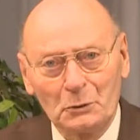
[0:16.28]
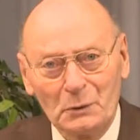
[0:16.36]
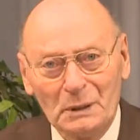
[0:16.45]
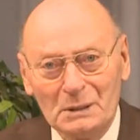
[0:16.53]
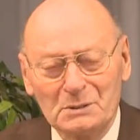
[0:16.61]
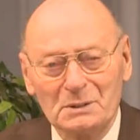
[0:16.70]

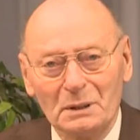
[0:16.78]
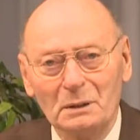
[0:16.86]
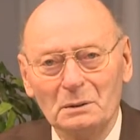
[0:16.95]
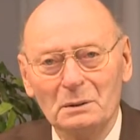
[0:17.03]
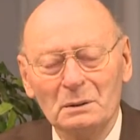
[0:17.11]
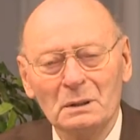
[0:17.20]
greet
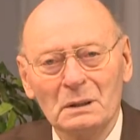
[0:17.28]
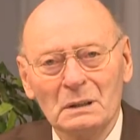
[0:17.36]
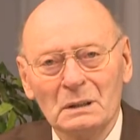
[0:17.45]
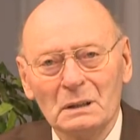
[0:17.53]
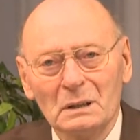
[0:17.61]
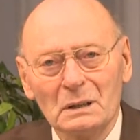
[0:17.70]
you
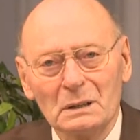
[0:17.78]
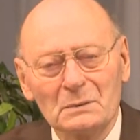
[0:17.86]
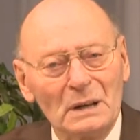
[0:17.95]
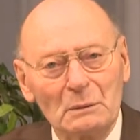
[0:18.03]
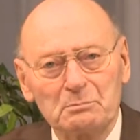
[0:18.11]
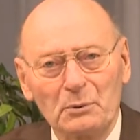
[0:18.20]
in
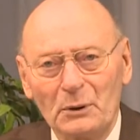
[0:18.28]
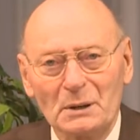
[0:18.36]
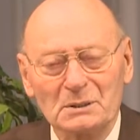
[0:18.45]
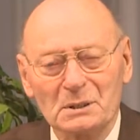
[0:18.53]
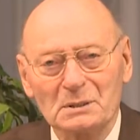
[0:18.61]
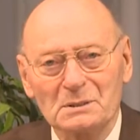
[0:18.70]
that
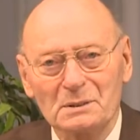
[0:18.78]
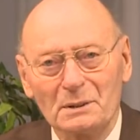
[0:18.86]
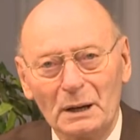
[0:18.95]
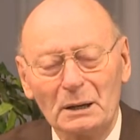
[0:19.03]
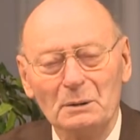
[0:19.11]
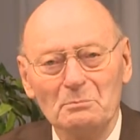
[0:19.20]
precious
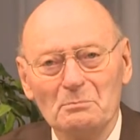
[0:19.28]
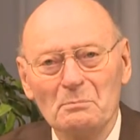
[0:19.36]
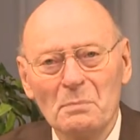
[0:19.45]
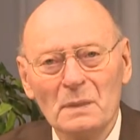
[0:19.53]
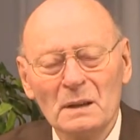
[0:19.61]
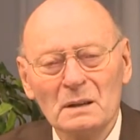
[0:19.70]
name
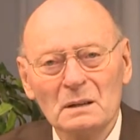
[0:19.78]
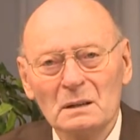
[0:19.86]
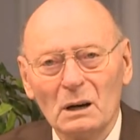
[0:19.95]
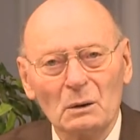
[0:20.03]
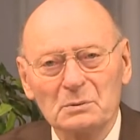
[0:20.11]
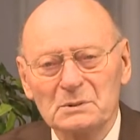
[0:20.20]

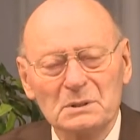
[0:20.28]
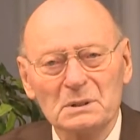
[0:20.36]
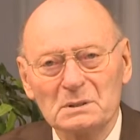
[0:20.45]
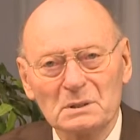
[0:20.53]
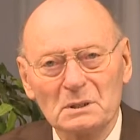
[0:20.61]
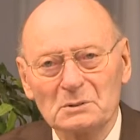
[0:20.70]
of
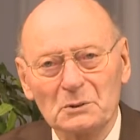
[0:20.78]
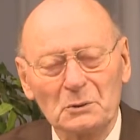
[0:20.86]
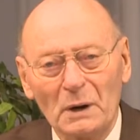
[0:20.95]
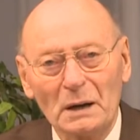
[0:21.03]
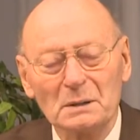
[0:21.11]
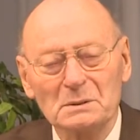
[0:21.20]
Jesus
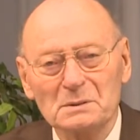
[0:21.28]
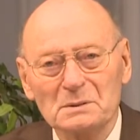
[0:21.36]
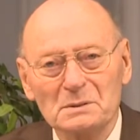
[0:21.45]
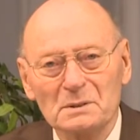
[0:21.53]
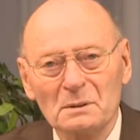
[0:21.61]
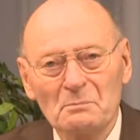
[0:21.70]

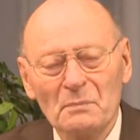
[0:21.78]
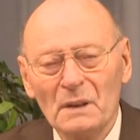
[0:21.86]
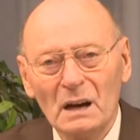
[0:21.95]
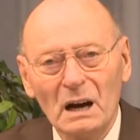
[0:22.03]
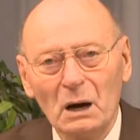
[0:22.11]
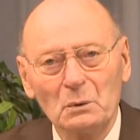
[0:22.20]
Christ,
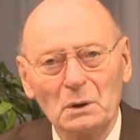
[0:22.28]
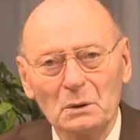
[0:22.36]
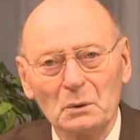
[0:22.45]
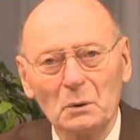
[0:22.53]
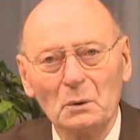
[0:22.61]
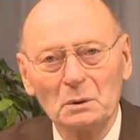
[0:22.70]
our
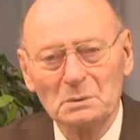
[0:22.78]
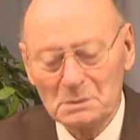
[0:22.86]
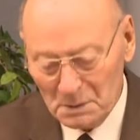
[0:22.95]
Lord.